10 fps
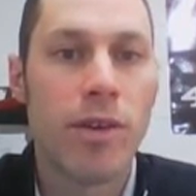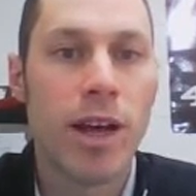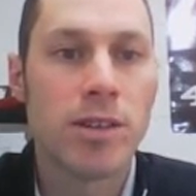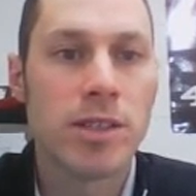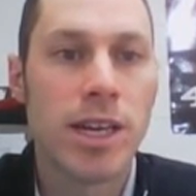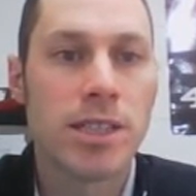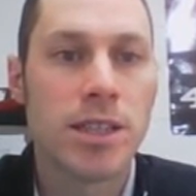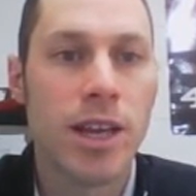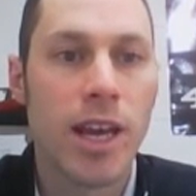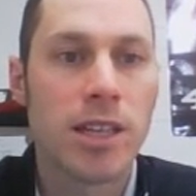values less
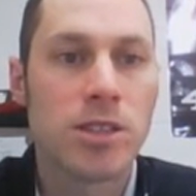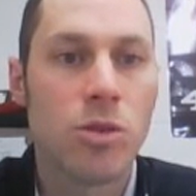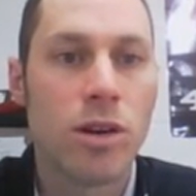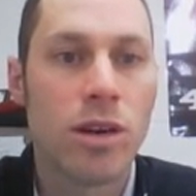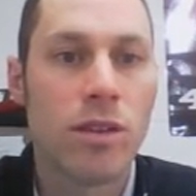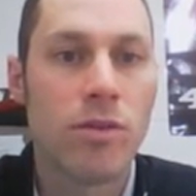than the x coordinate of the